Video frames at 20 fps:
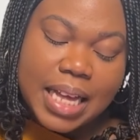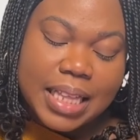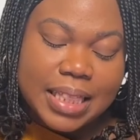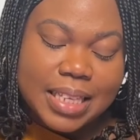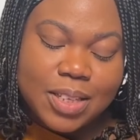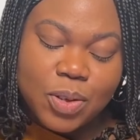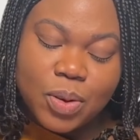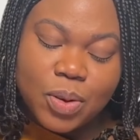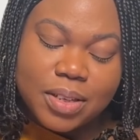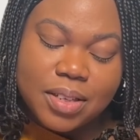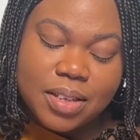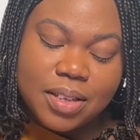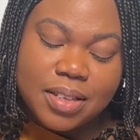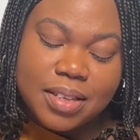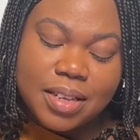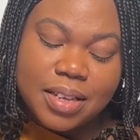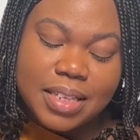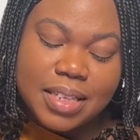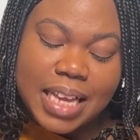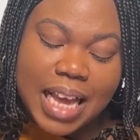This question
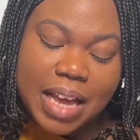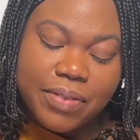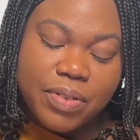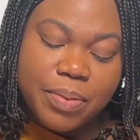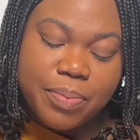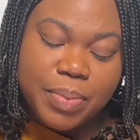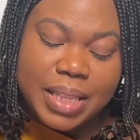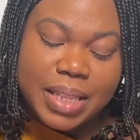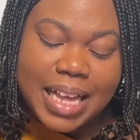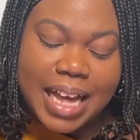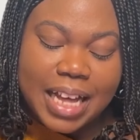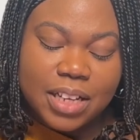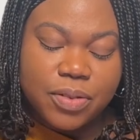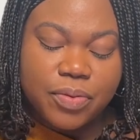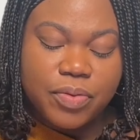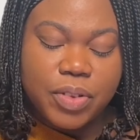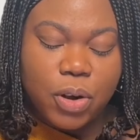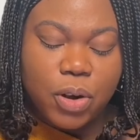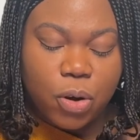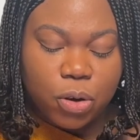says, have you been out
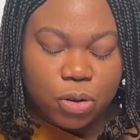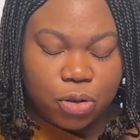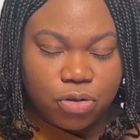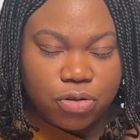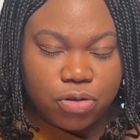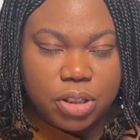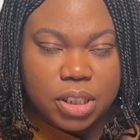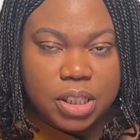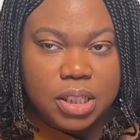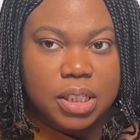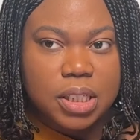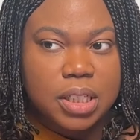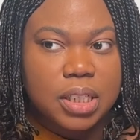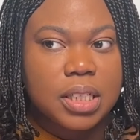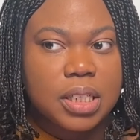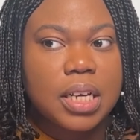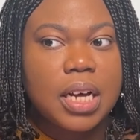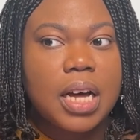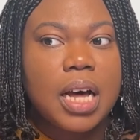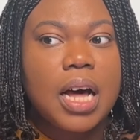of the country?
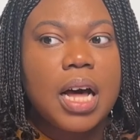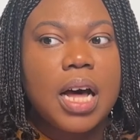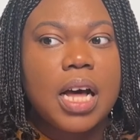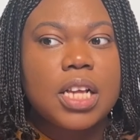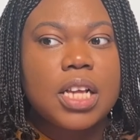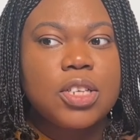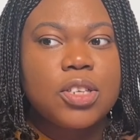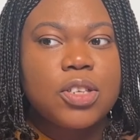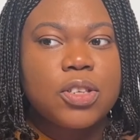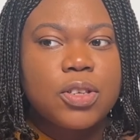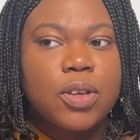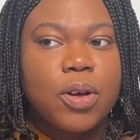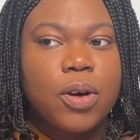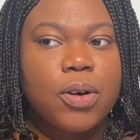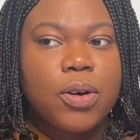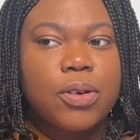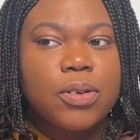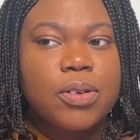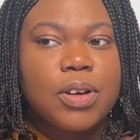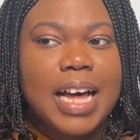
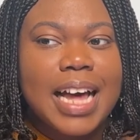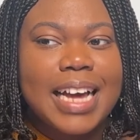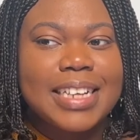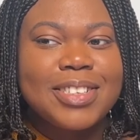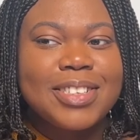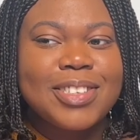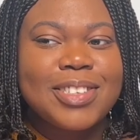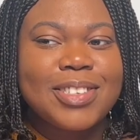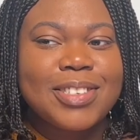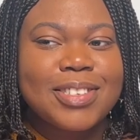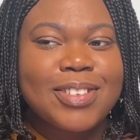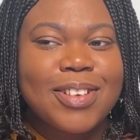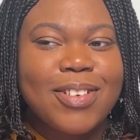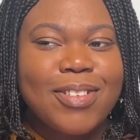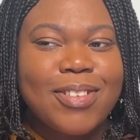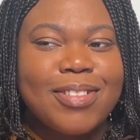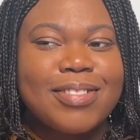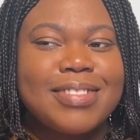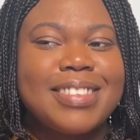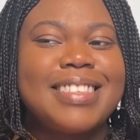So I just
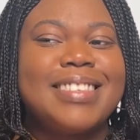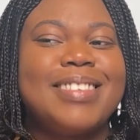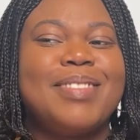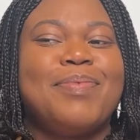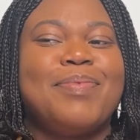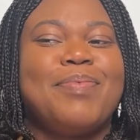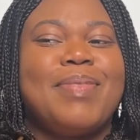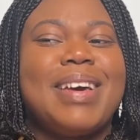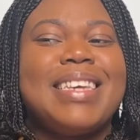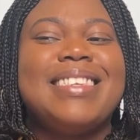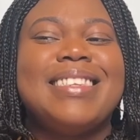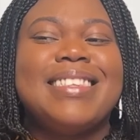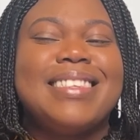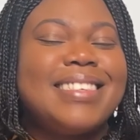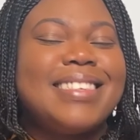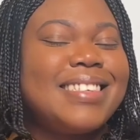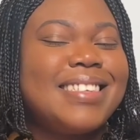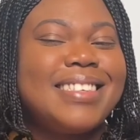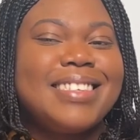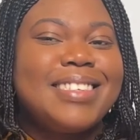got my
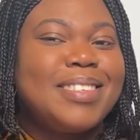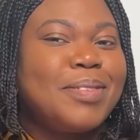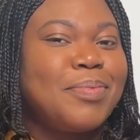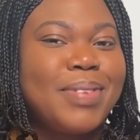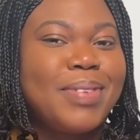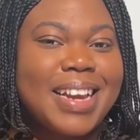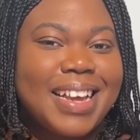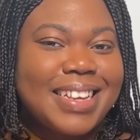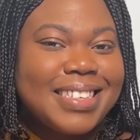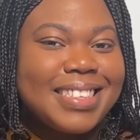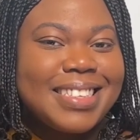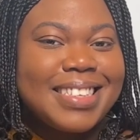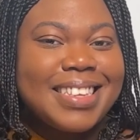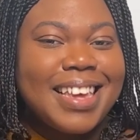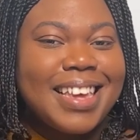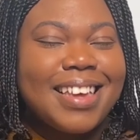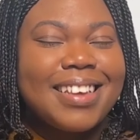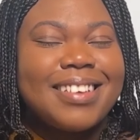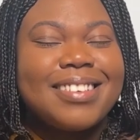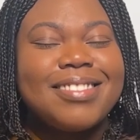citizenship last
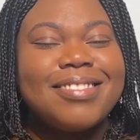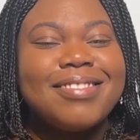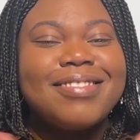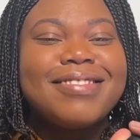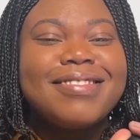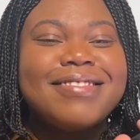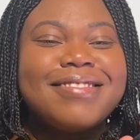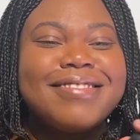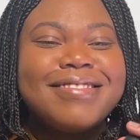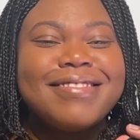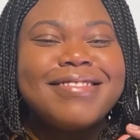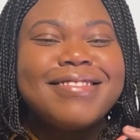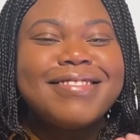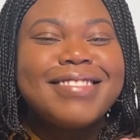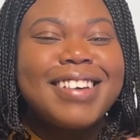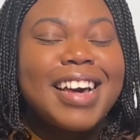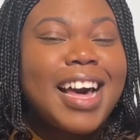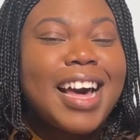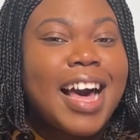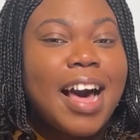year.
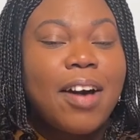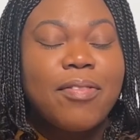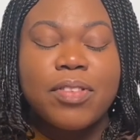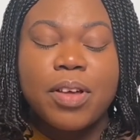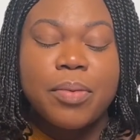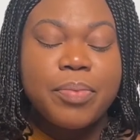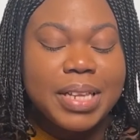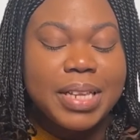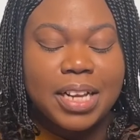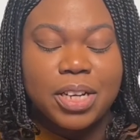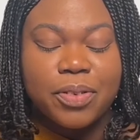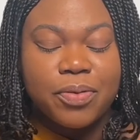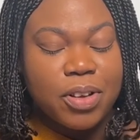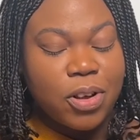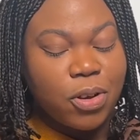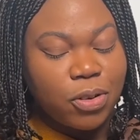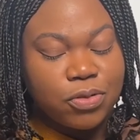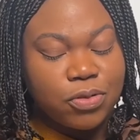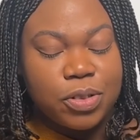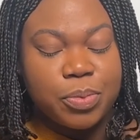Ooh, I've not been out of the
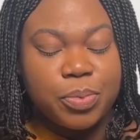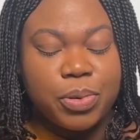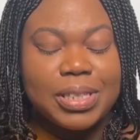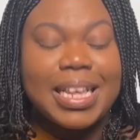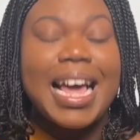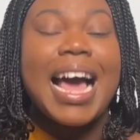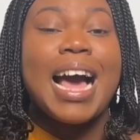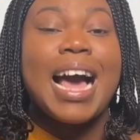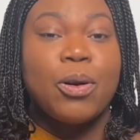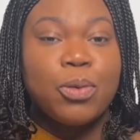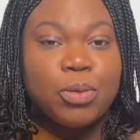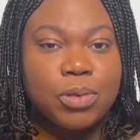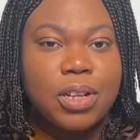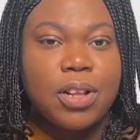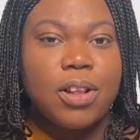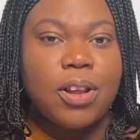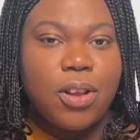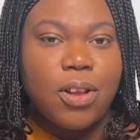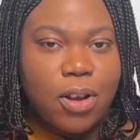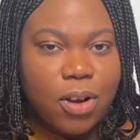country, but I would
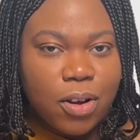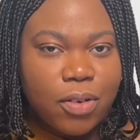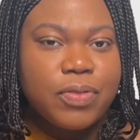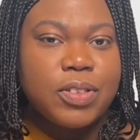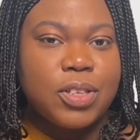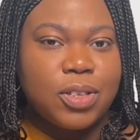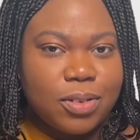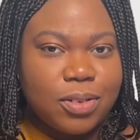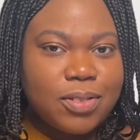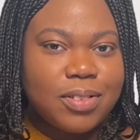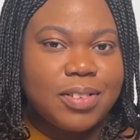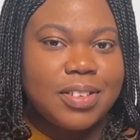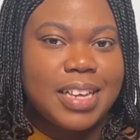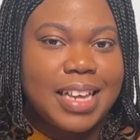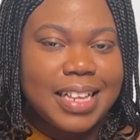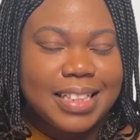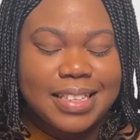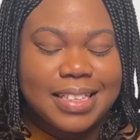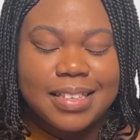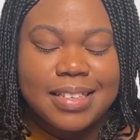love to.
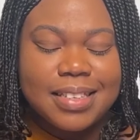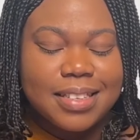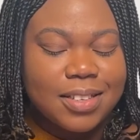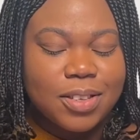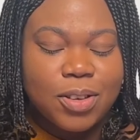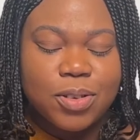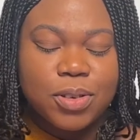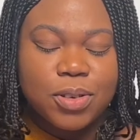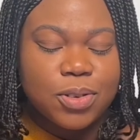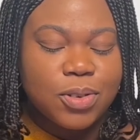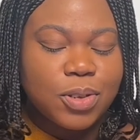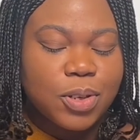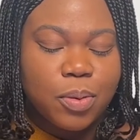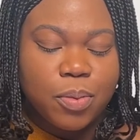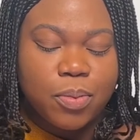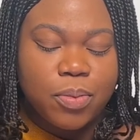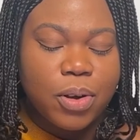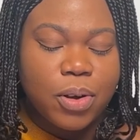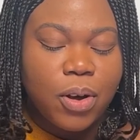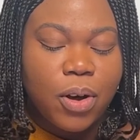And this is also
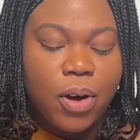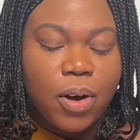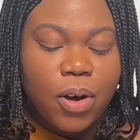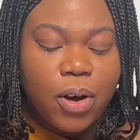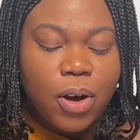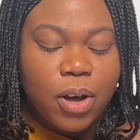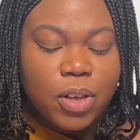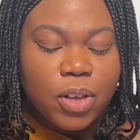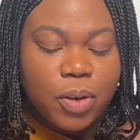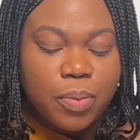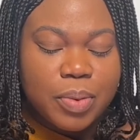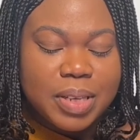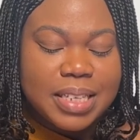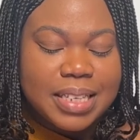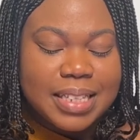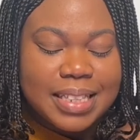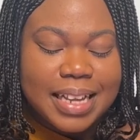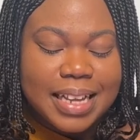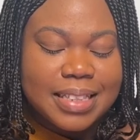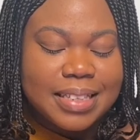some, you'll be
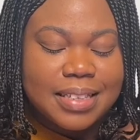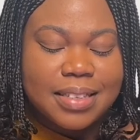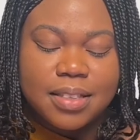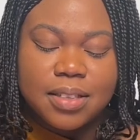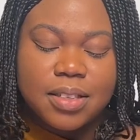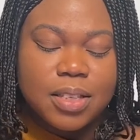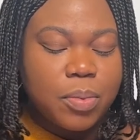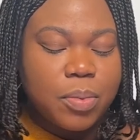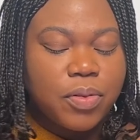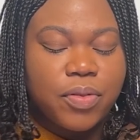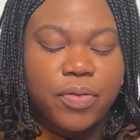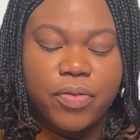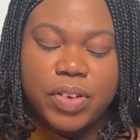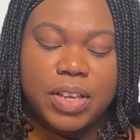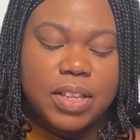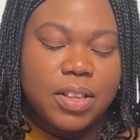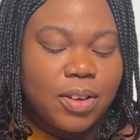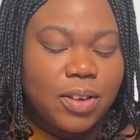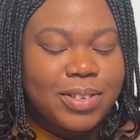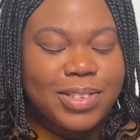seeing that in some of the
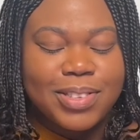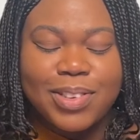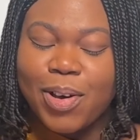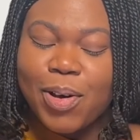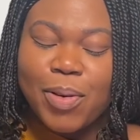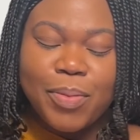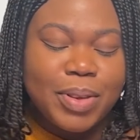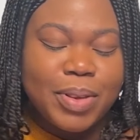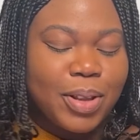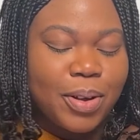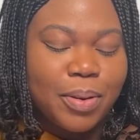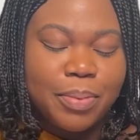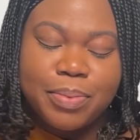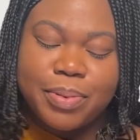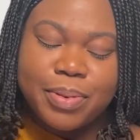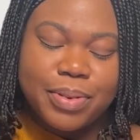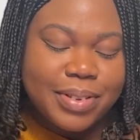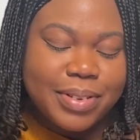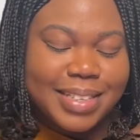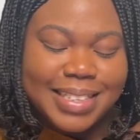videos coming up
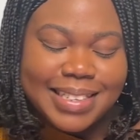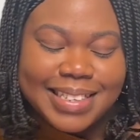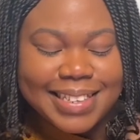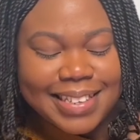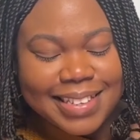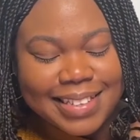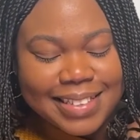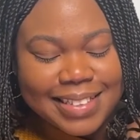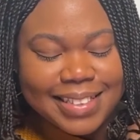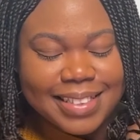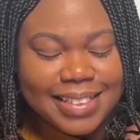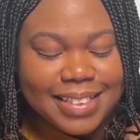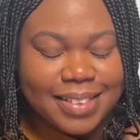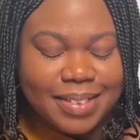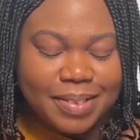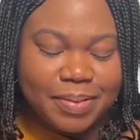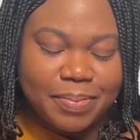soon.